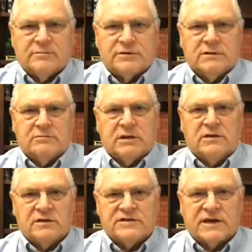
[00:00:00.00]
See, now
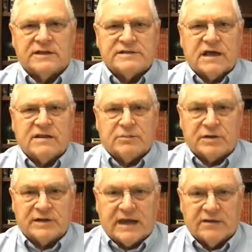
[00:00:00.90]
you can check this out in the book
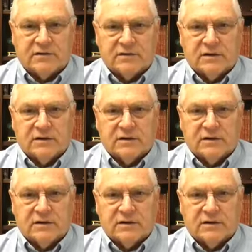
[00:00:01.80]
of Daniel.